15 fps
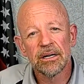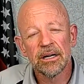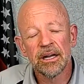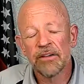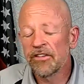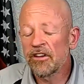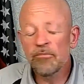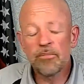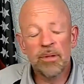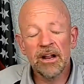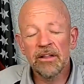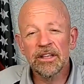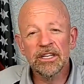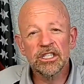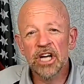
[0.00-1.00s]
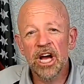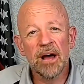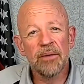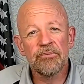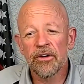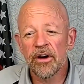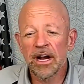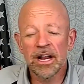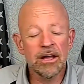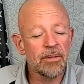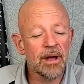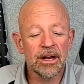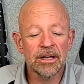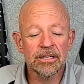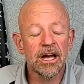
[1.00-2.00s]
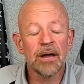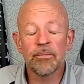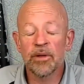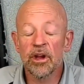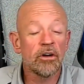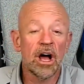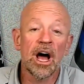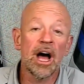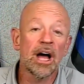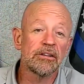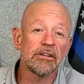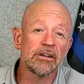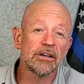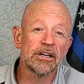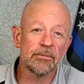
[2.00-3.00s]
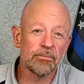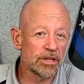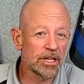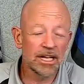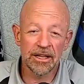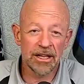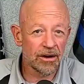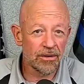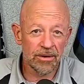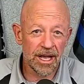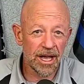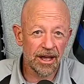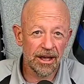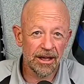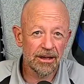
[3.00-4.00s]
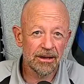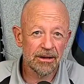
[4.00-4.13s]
if you've been in this job for any amount of time, you're not completely okay.